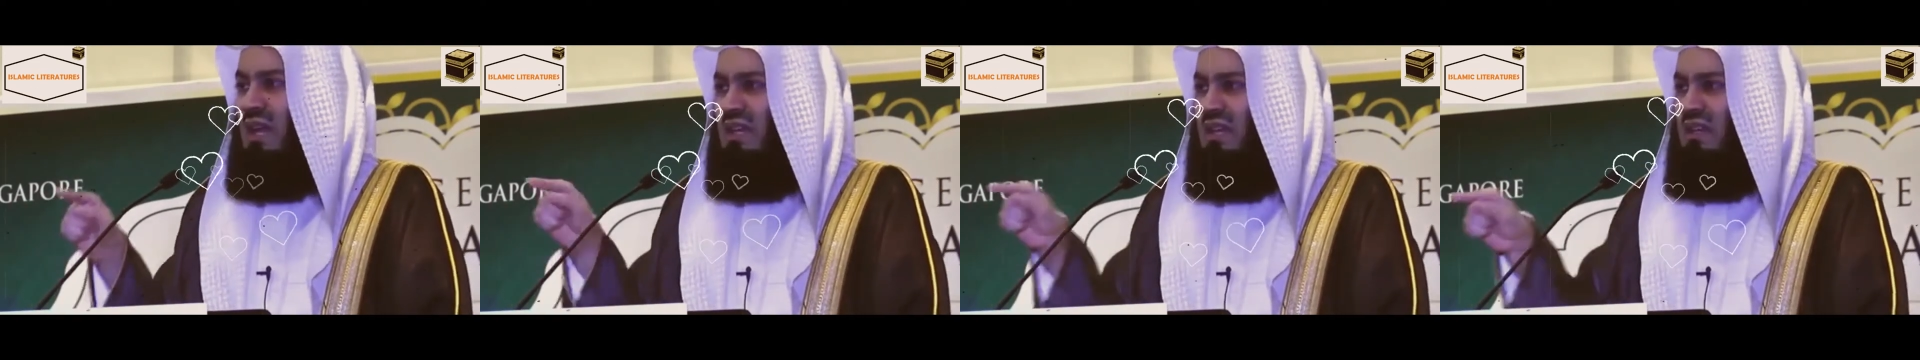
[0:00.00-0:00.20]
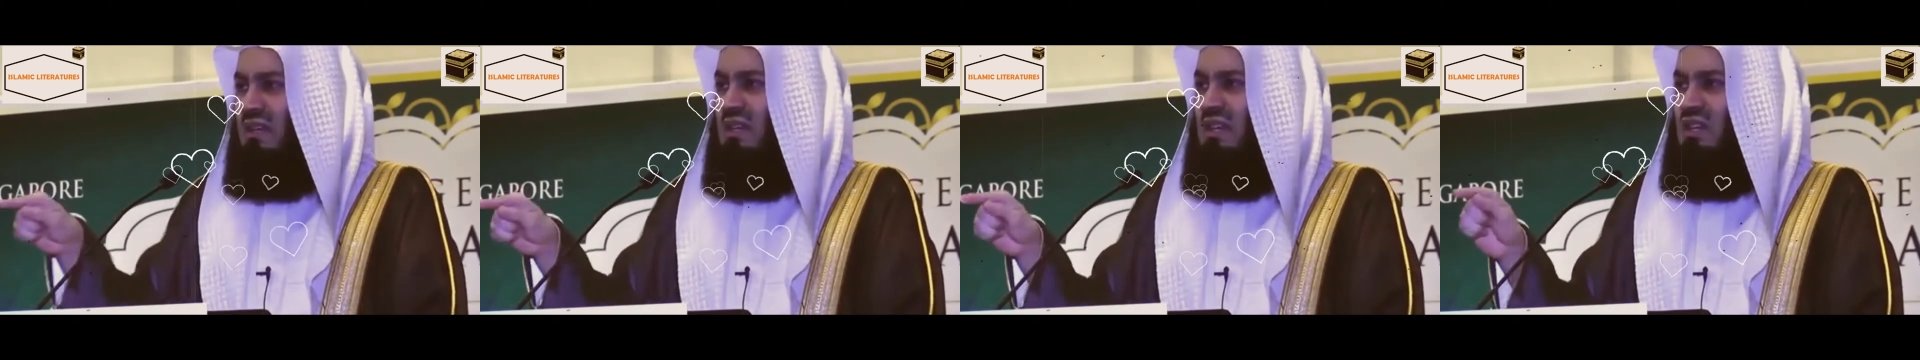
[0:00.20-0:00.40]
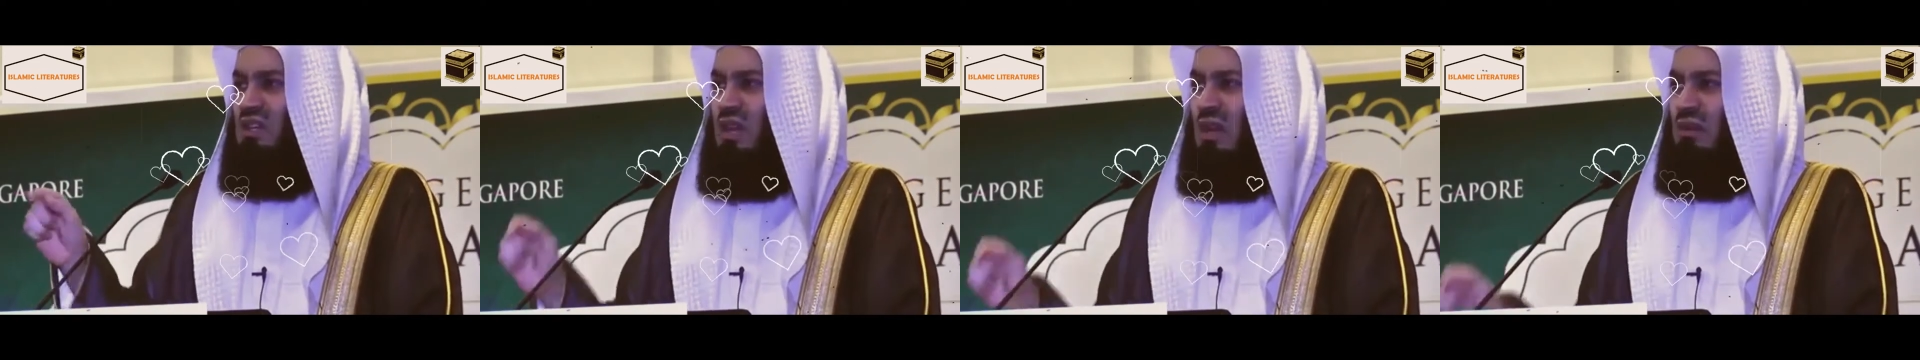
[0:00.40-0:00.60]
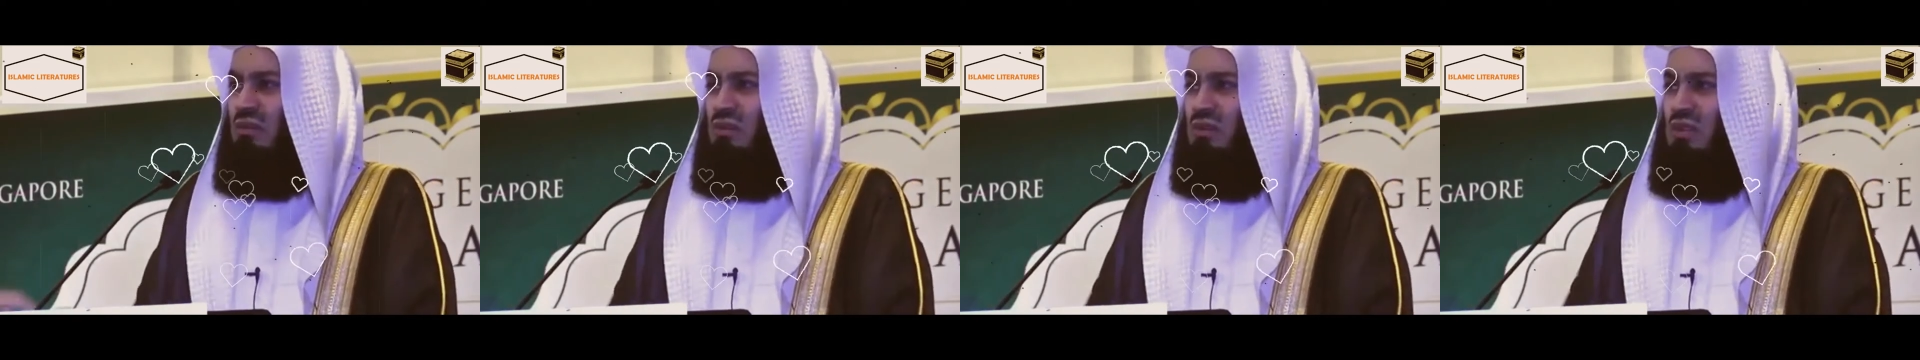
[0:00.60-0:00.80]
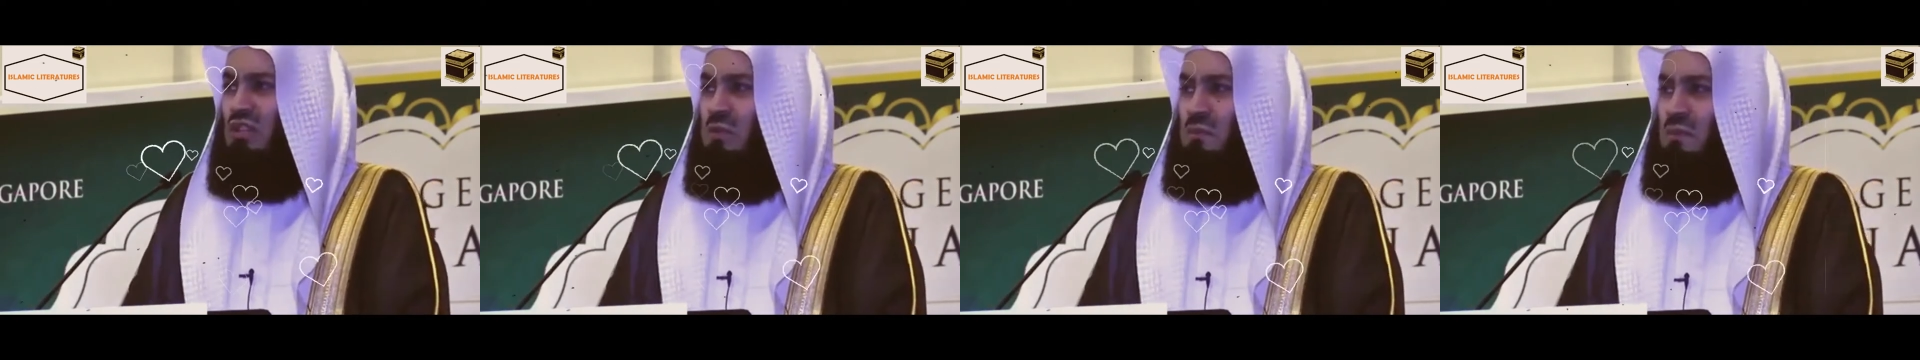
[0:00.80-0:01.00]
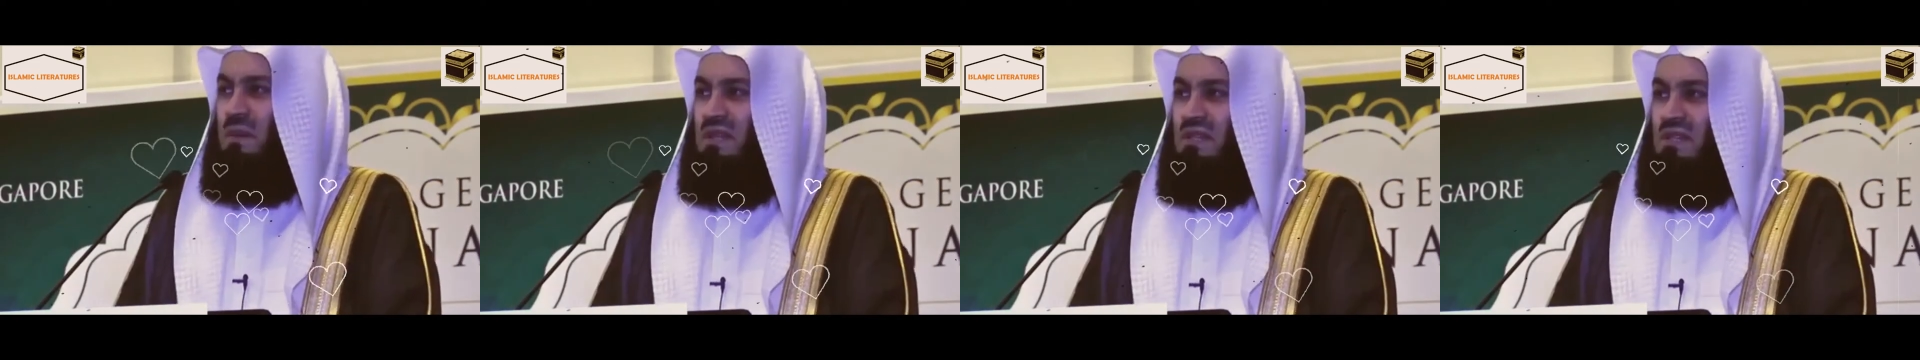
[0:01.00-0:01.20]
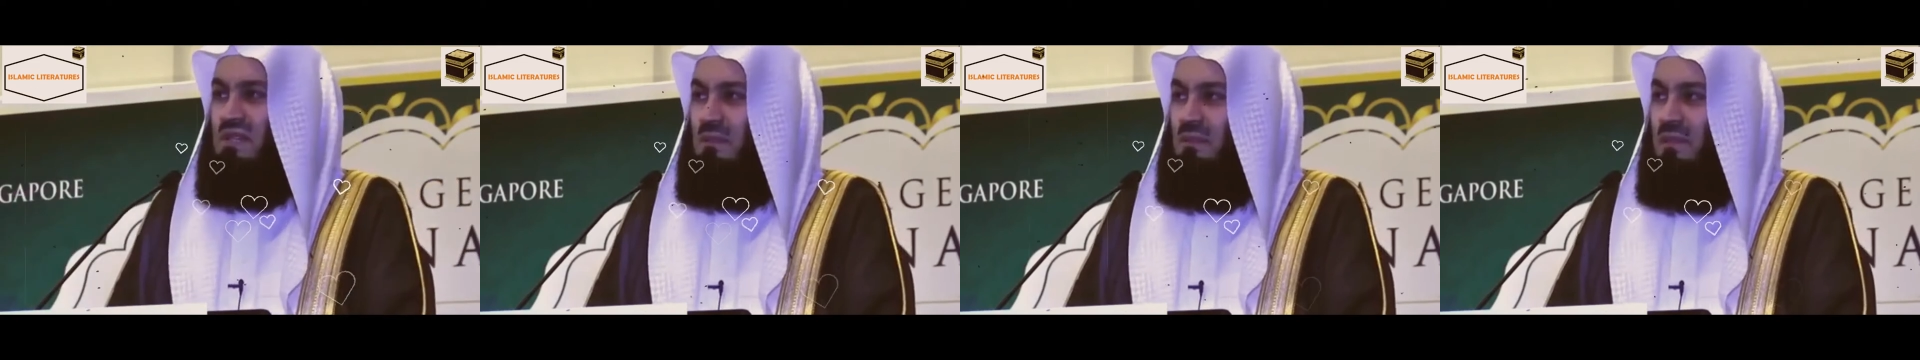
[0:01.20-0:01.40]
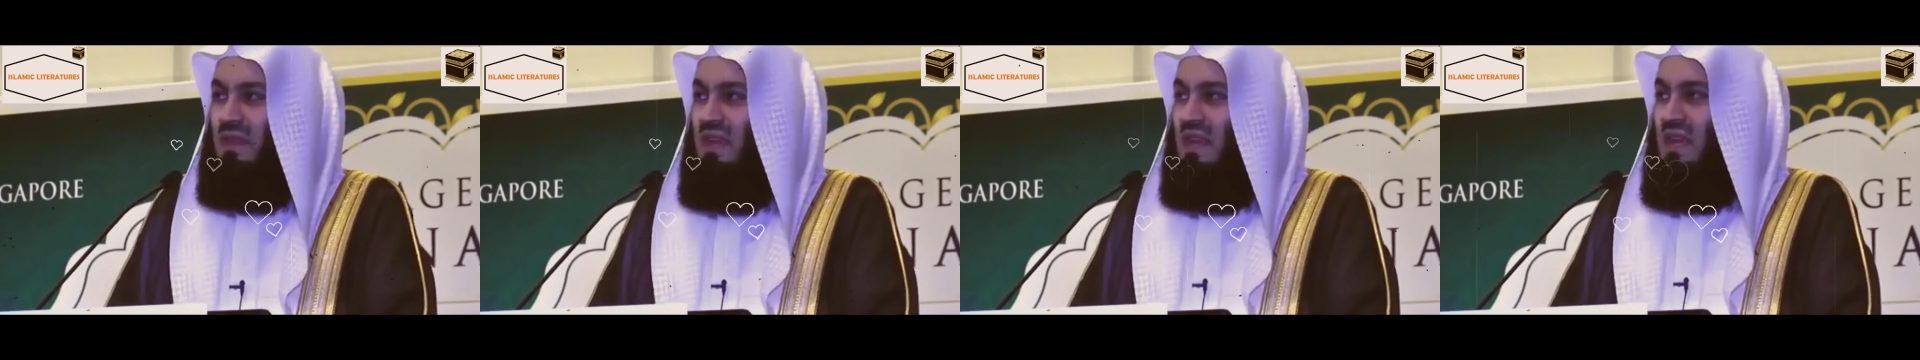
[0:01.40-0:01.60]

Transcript: I can reach out to this person.